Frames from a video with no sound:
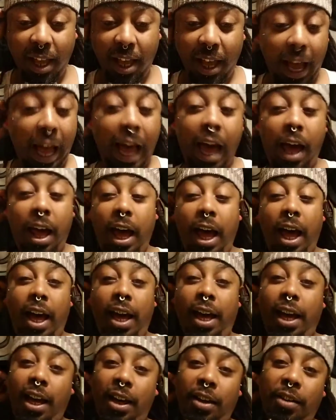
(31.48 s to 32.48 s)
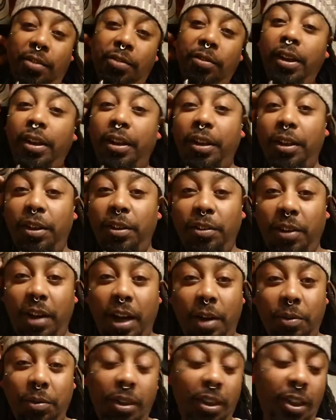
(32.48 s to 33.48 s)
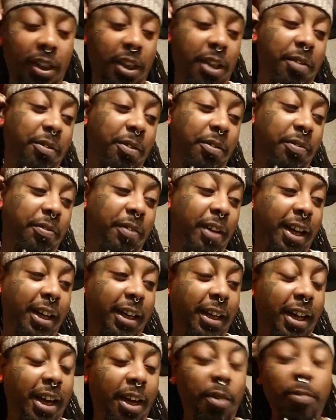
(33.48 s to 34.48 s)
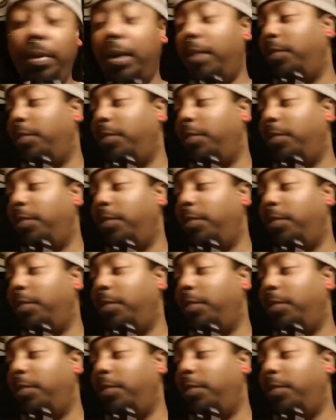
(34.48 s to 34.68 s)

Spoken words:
I really don't know. I would love to find out, but